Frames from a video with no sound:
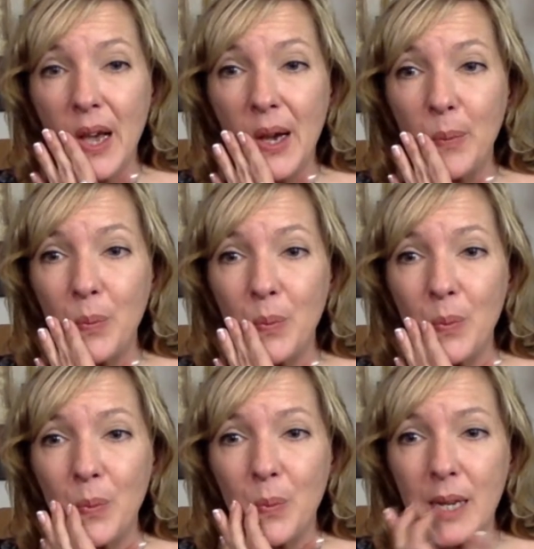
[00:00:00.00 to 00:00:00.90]
Um,
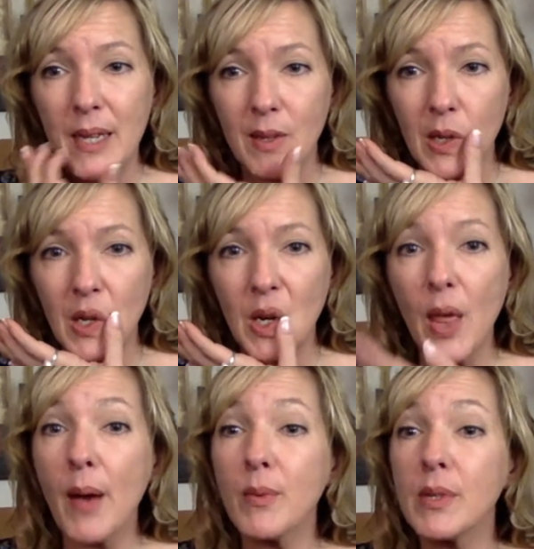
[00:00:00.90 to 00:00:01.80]
but you
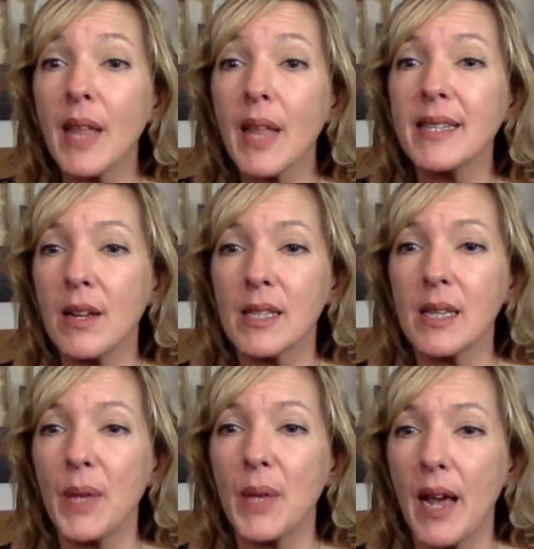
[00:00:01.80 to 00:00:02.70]
know that that's
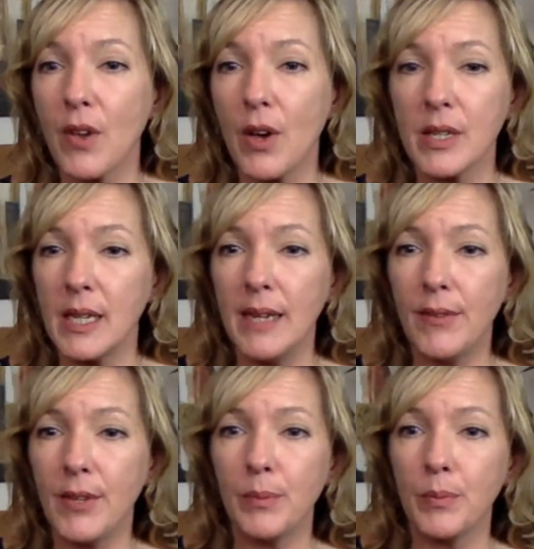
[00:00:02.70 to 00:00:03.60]
not something I thought to
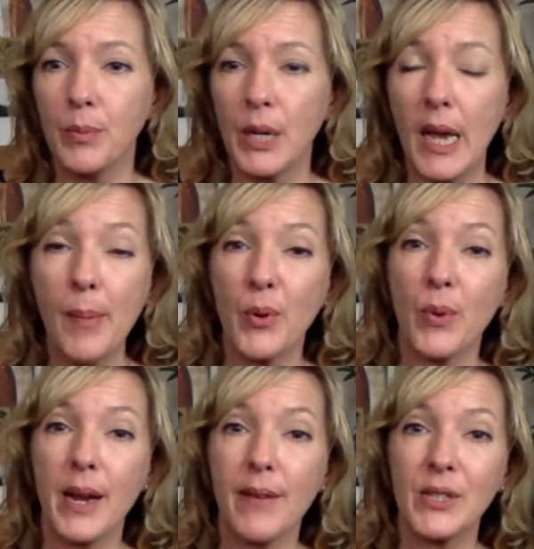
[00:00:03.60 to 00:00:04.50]
even bring up
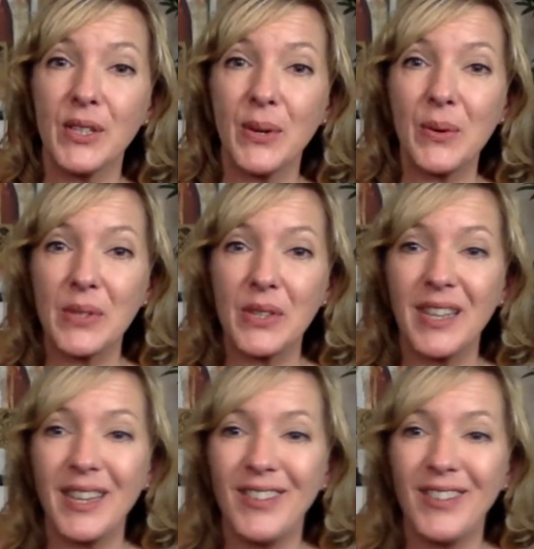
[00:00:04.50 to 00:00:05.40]
or whatever. So it was
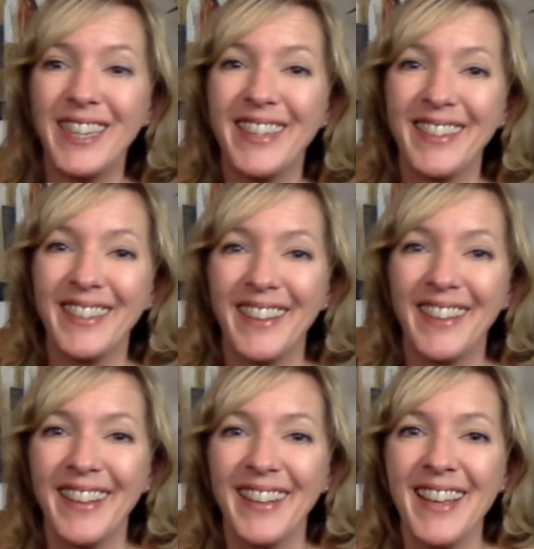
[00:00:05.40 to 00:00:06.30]
good that you did.
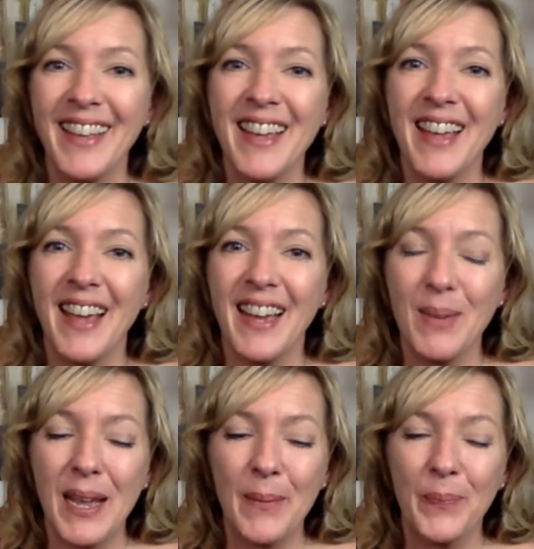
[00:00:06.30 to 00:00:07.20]

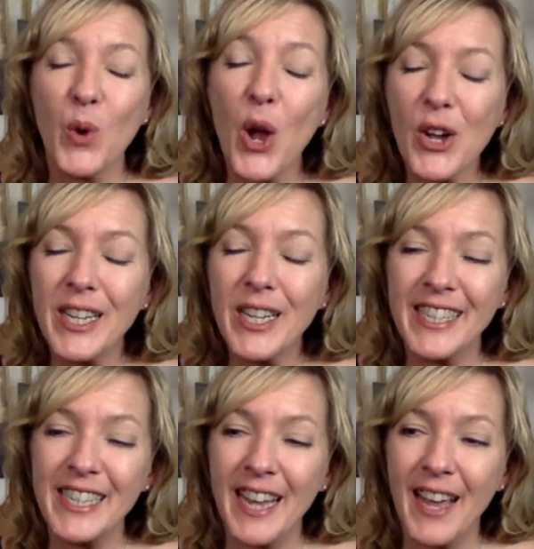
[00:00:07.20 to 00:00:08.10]
Anyway, we're all
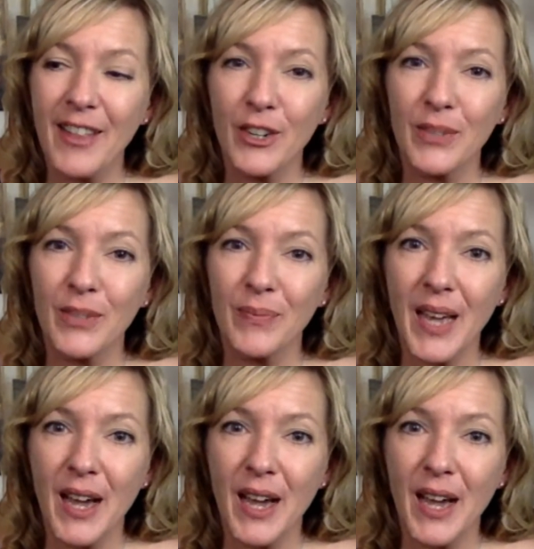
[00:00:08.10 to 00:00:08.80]
in this together.